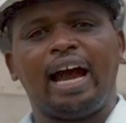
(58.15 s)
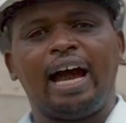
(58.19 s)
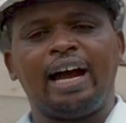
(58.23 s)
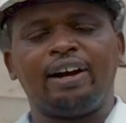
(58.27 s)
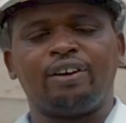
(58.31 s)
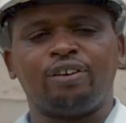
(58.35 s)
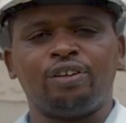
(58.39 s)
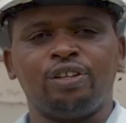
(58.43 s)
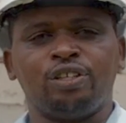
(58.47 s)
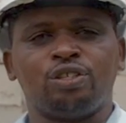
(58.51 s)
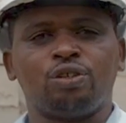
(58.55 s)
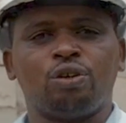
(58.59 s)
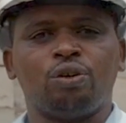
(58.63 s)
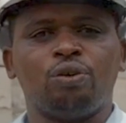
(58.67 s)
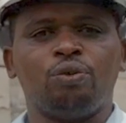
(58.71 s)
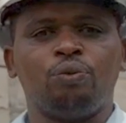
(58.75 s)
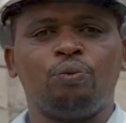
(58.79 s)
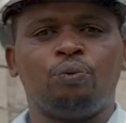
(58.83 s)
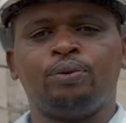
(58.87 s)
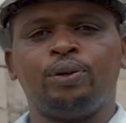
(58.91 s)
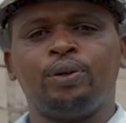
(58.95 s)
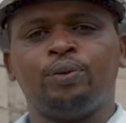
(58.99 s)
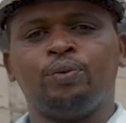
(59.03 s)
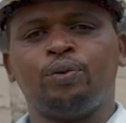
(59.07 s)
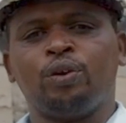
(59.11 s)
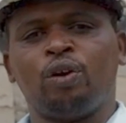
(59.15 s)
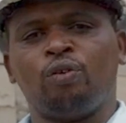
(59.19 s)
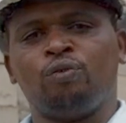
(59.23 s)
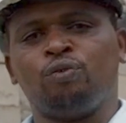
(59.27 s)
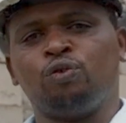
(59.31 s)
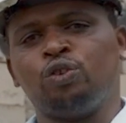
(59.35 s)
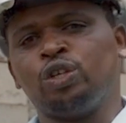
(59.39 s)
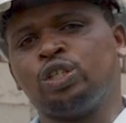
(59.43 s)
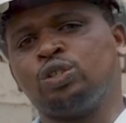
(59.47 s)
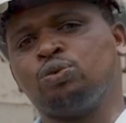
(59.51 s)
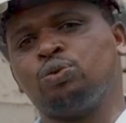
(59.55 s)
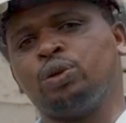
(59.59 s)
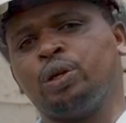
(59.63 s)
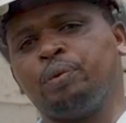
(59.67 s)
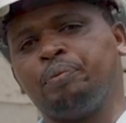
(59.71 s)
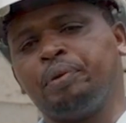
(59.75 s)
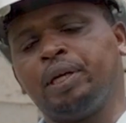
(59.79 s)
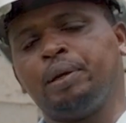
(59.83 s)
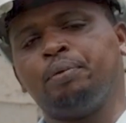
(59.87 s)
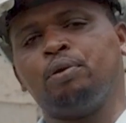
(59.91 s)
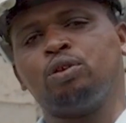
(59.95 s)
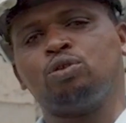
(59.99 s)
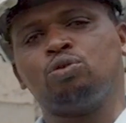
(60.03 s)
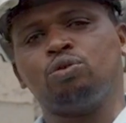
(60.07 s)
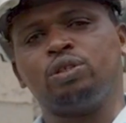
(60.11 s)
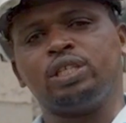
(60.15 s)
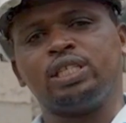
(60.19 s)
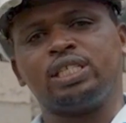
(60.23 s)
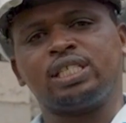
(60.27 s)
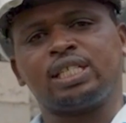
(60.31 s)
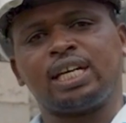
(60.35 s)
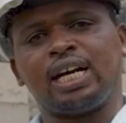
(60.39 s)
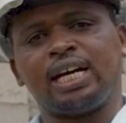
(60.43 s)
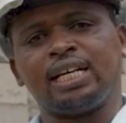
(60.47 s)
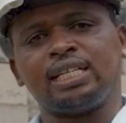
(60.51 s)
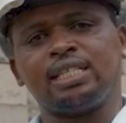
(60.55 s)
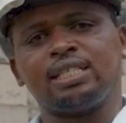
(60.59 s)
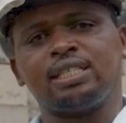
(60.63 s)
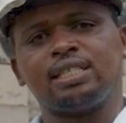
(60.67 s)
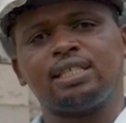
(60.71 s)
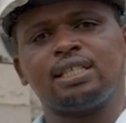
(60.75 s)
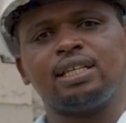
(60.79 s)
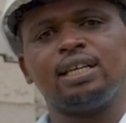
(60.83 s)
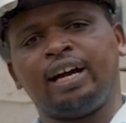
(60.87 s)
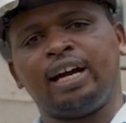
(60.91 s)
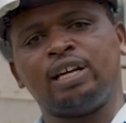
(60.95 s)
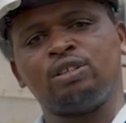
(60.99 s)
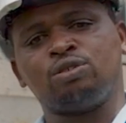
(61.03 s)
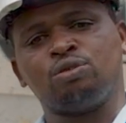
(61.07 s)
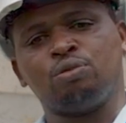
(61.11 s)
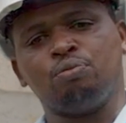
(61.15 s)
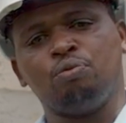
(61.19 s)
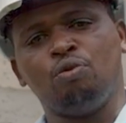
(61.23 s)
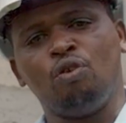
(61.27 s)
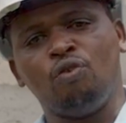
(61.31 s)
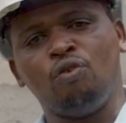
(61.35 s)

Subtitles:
a reason of which we'll be able to discuss as we